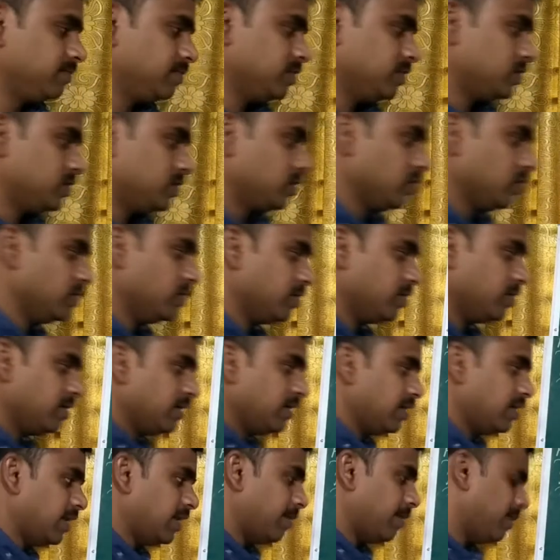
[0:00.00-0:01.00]
So
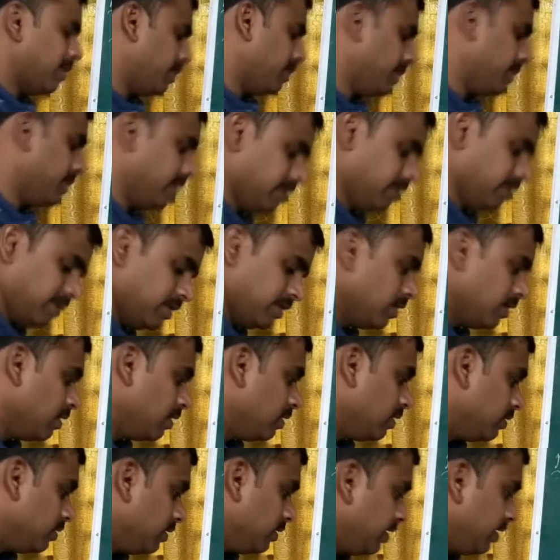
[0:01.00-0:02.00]
lambda by,
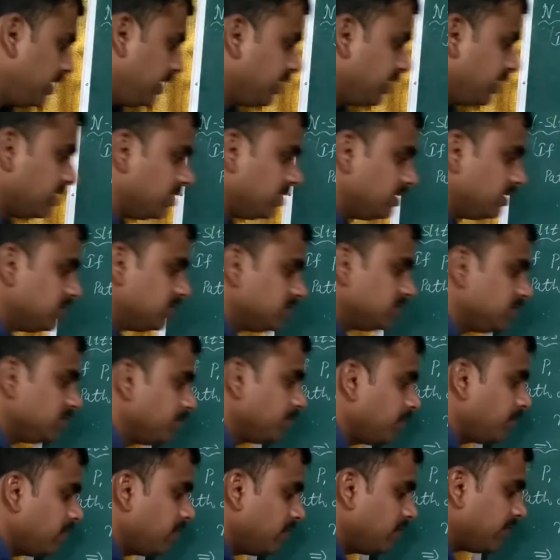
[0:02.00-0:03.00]
here
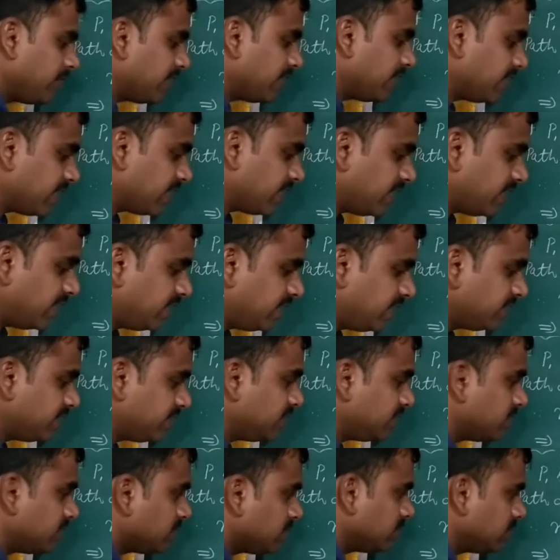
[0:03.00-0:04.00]
simply we can call
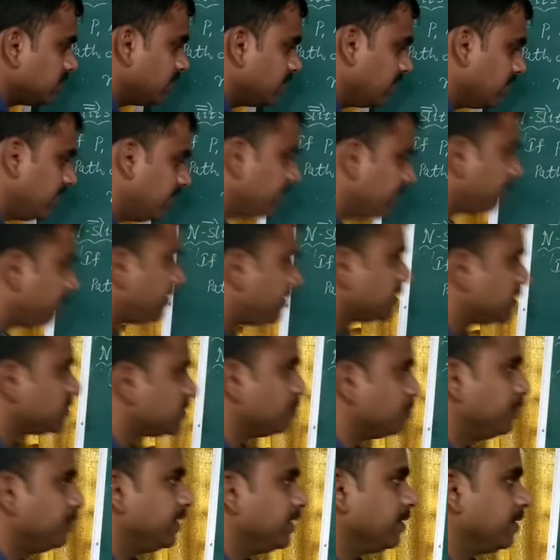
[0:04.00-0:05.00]
that A plus
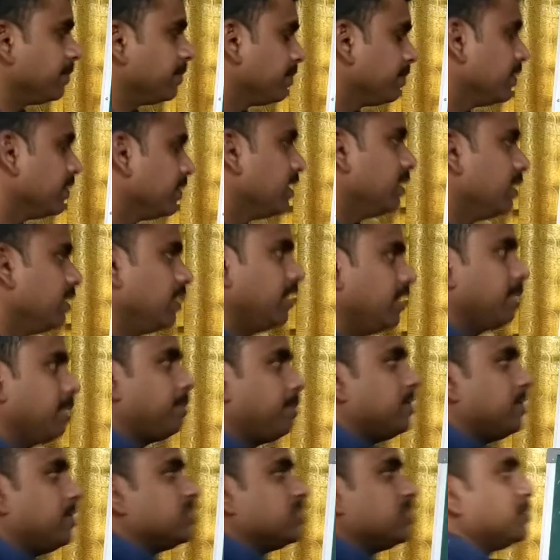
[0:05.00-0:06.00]
B.
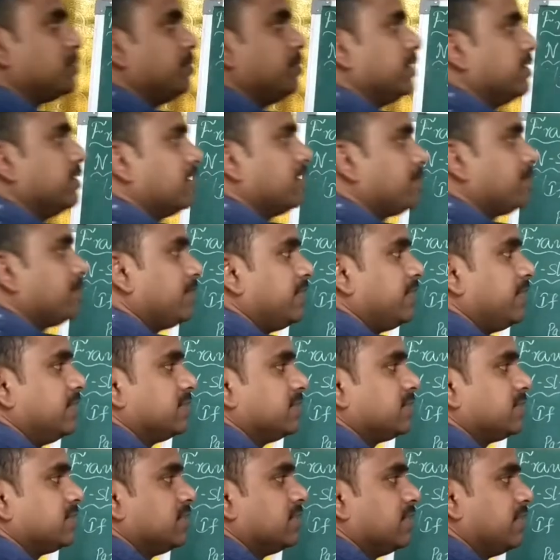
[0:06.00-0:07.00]
That
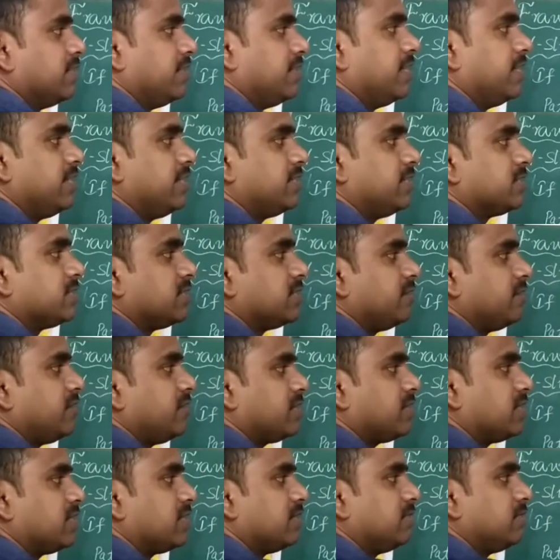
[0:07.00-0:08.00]
means A is the
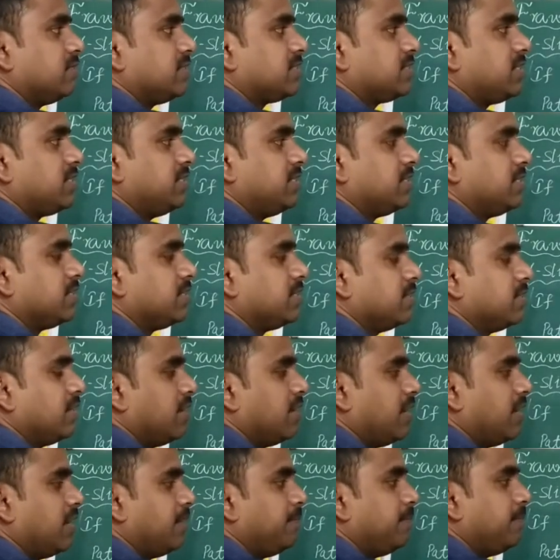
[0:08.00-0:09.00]
width of the slit
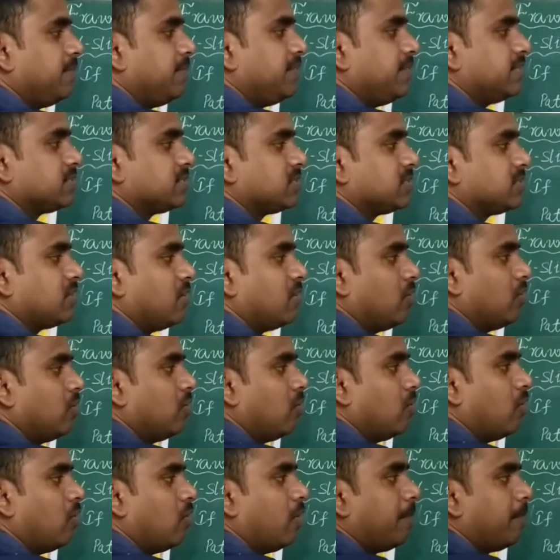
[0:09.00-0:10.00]
and B is the
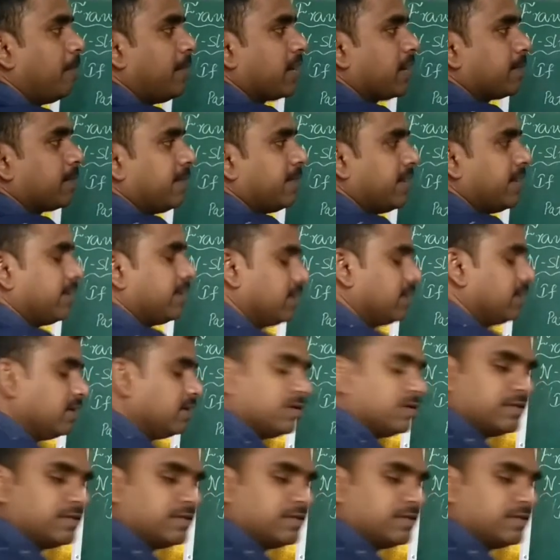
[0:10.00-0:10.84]
opaque barrier.